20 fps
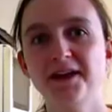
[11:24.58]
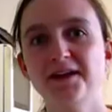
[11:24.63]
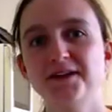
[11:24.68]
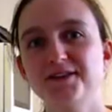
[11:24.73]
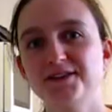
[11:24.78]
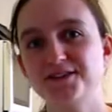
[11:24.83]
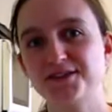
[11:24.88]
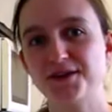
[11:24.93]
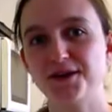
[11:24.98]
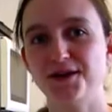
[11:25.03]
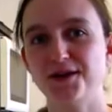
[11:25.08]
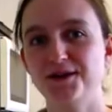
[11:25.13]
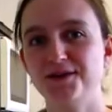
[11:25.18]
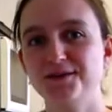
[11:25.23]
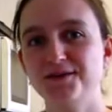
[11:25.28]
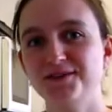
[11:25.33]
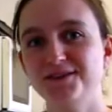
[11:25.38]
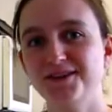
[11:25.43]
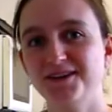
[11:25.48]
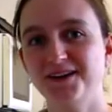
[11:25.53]

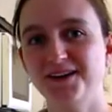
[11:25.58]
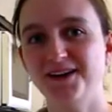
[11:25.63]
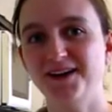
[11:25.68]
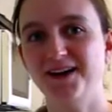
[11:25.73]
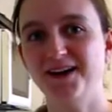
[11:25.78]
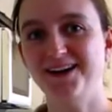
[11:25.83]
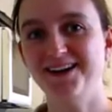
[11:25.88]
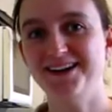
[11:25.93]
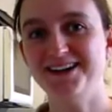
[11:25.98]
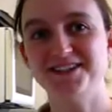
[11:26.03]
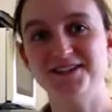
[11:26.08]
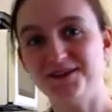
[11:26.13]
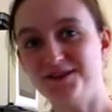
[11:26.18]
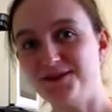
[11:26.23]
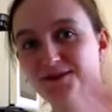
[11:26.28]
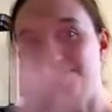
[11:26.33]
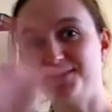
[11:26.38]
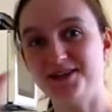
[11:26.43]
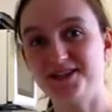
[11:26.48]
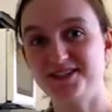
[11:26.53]
So, I don't know
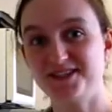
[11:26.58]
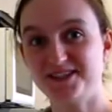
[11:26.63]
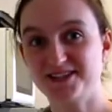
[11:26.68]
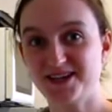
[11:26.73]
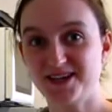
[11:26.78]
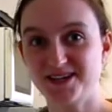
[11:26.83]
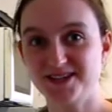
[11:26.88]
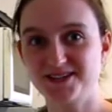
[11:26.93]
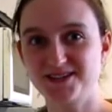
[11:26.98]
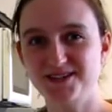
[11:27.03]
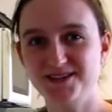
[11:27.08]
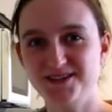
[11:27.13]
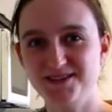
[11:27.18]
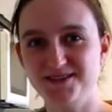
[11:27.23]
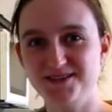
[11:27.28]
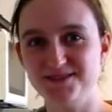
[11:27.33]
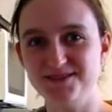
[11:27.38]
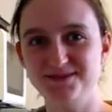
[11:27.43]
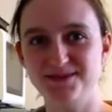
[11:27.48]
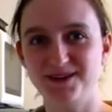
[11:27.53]
what you decided to
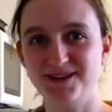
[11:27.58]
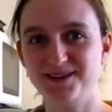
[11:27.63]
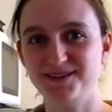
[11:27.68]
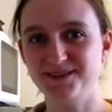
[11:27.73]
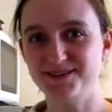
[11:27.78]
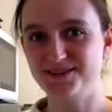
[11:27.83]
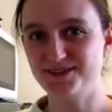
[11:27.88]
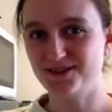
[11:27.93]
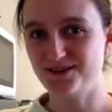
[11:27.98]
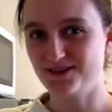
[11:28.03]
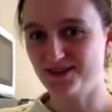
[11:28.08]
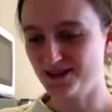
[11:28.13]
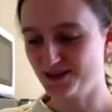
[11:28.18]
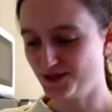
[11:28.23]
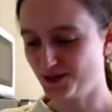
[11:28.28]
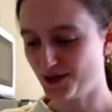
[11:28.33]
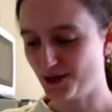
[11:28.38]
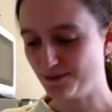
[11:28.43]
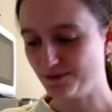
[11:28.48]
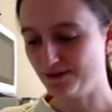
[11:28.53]
do during a
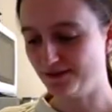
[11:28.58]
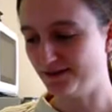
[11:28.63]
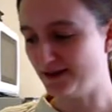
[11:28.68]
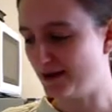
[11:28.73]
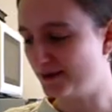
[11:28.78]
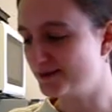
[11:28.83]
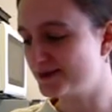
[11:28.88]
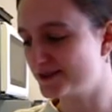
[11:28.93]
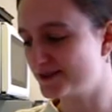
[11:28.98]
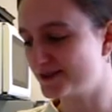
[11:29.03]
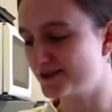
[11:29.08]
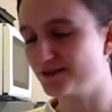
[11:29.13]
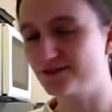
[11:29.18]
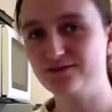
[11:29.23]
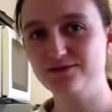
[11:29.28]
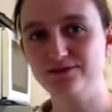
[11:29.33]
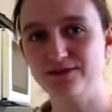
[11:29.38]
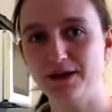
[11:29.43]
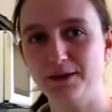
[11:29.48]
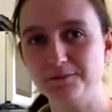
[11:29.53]
couple of hours of
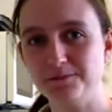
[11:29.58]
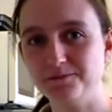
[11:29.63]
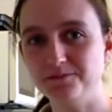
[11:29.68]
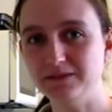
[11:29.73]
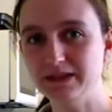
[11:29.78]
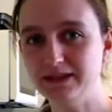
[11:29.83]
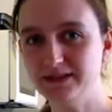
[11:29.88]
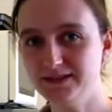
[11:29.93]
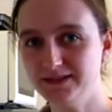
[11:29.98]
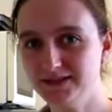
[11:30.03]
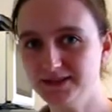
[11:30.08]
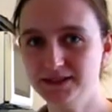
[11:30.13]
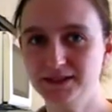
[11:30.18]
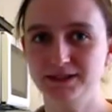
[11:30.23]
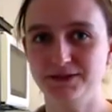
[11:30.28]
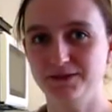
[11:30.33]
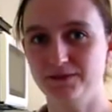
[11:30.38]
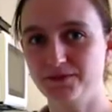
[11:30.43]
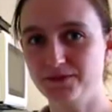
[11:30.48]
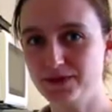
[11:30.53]

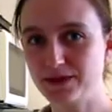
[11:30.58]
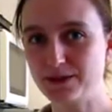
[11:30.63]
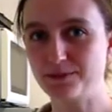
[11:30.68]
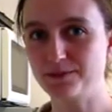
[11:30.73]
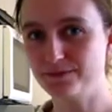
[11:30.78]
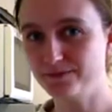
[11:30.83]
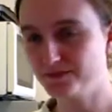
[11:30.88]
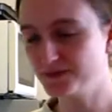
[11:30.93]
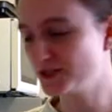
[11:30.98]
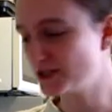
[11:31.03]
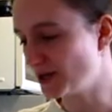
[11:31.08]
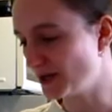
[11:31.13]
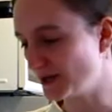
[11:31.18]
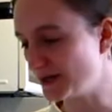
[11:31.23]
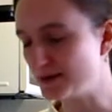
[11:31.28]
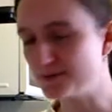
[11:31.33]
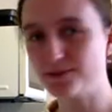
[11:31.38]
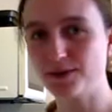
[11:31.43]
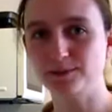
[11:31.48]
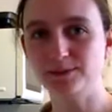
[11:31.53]
the chutney
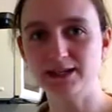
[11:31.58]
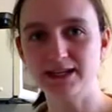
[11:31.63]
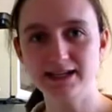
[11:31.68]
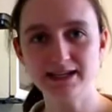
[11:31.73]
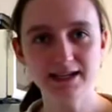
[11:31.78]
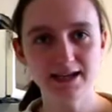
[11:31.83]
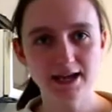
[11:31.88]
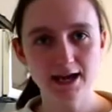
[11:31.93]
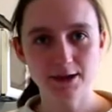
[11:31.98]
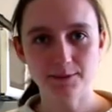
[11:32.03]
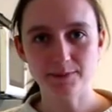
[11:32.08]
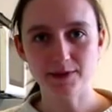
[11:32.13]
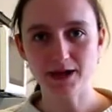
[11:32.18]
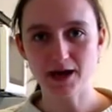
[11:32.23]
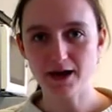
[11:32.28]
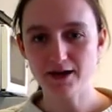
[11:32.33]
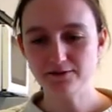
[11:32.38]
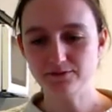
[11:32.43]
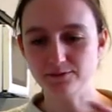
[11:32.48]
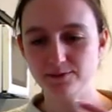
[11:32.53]
bubbling, but
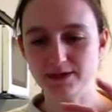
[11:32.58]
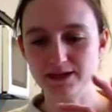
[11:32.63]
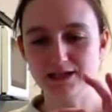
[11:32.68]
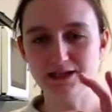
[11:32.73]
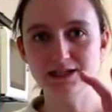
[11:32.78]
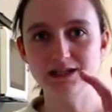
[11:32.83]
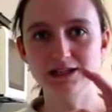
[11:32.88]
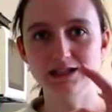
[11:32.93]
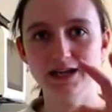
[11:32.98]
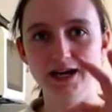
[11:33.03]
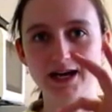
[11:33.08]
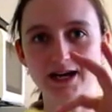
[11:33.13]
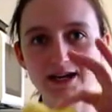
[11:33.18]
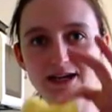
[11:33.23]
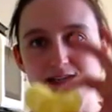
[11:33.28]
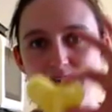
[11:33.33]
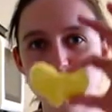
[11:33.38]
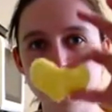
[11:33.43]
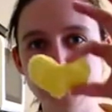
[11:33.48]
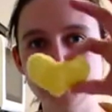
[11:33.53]
I've been
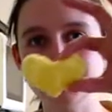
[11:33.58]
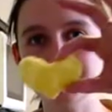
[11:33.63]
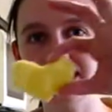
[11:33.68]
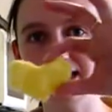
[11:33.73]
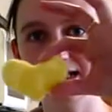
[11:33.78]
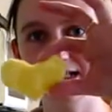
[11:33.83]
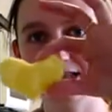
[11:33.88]
knitting